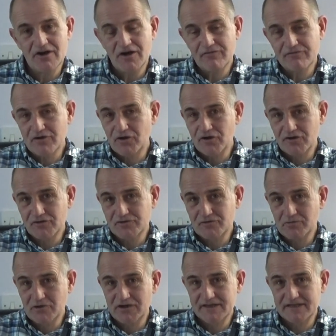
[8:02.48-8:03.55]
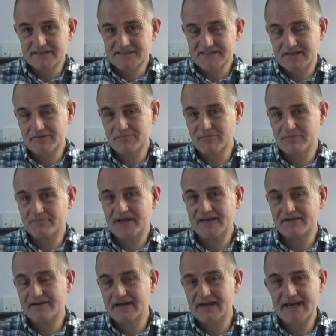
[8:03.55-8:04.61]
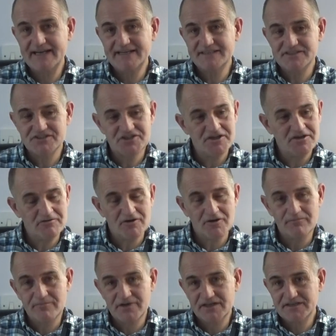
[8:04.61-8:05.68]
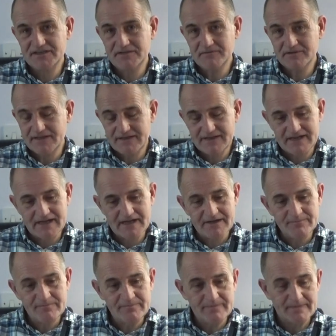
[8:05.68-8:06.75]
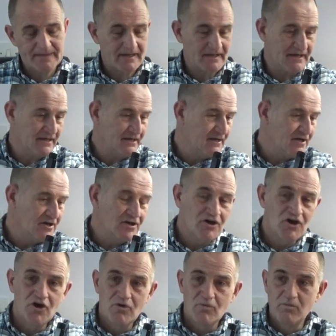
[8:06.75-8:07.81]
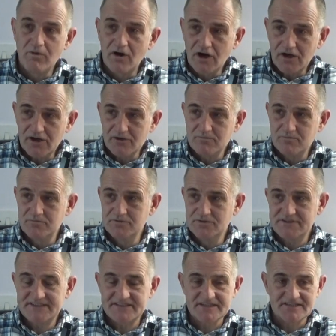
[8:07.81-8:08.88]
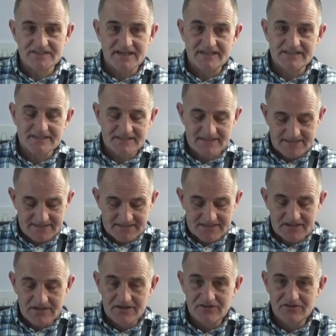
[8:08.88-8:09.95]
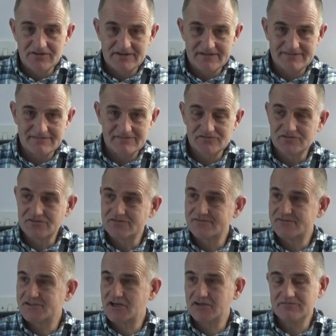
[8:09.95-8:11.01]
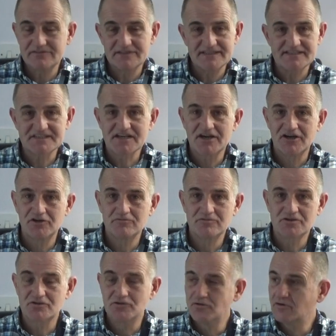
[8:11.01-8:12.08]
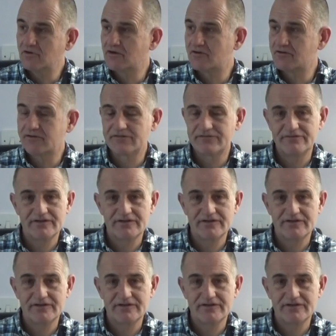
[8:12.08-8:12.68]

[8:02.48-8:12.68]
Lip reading: I've got quite a considerable amount of land to shoot on by doing that. What I would suggest is don't just cold call on